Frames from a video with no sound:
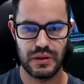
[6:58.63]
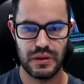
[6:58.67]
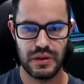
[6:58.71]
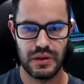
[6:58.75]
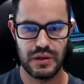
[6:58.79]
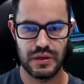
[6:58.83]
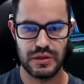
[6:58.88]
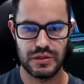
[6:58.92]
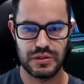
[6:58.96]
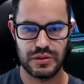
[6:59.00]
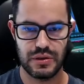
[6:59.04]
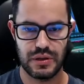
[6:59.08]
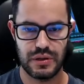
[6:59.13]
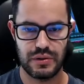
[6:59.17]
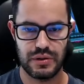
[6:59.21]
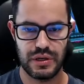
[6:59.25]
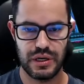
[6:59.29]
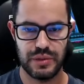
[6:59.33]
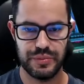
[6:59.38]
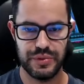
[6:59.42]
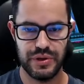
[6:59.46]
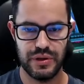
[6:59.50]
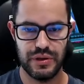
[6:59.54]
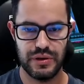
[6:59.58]
So I'll
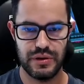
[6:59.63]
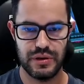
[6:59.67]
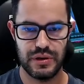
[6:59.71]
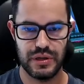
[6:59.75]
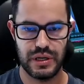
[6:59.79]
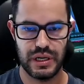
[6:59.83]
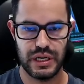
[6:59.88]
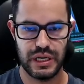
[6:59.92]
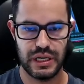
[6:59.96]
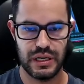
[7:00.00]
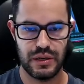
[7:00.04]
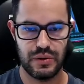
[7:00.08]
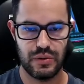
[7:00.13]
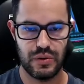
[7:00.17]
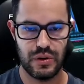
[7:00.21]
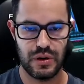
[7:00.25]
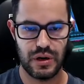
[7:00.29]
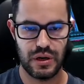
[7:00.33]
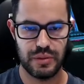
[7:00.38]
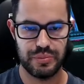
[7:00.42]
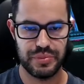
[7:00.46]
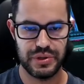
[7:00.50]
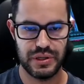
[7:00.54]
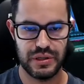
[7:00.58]
come in here and I'll
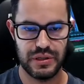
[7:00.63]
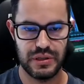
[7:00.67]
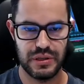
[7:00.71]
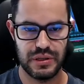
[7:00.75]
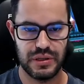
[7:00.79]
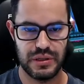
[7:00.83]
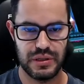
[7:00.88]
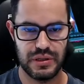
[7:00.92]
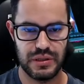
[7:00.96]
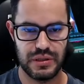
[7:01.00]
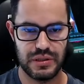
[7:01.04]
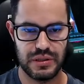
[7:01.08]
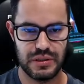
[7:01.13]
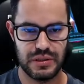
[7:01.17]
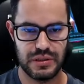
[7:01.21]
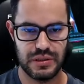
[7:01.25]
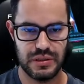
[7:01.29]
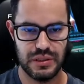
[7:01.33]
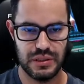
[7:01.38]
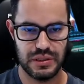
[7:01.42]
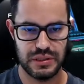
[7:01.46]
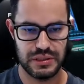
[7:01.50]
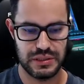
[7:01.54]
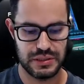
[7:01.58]
copy
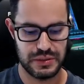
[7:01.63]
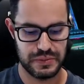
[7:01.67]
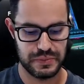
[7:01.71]
this.